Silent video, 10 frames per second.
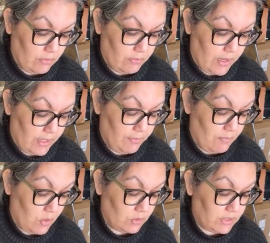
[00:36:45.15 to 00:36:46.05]
my
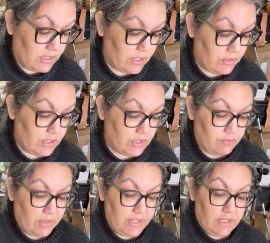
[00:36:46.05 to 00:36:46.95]
molds here and just
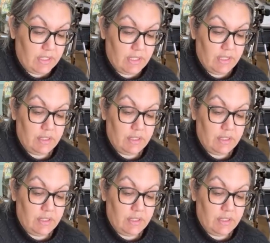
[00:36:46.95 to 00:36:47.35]
blending it